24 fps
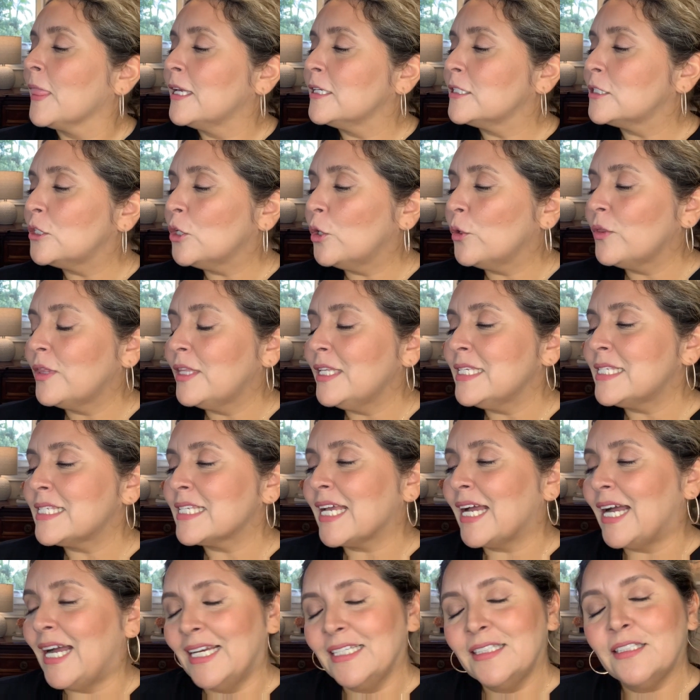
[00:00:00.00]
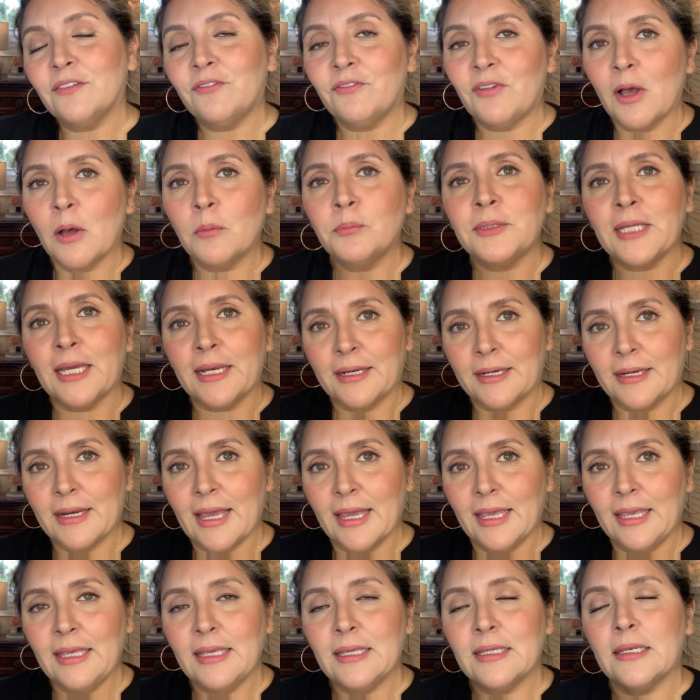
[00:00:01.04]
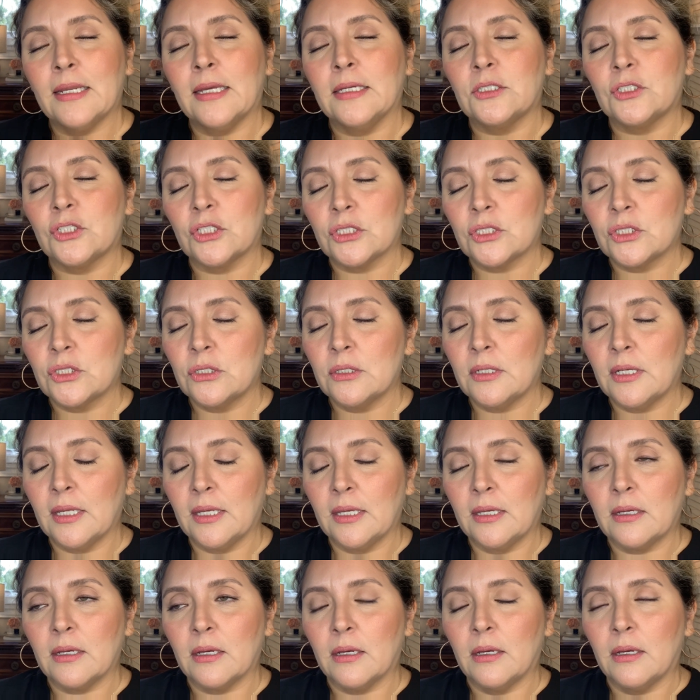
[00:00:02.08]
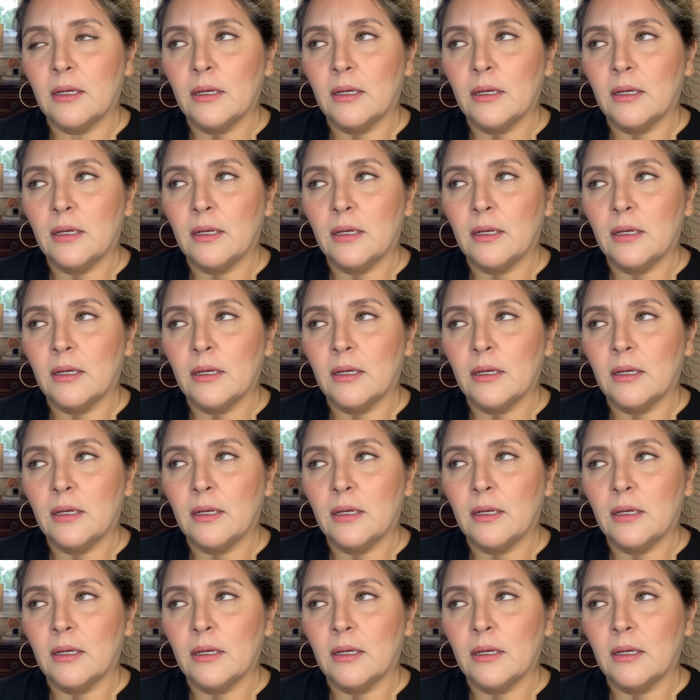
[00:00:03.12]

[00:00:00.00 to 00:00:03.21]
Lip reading: So this kind of helped at night, like just to like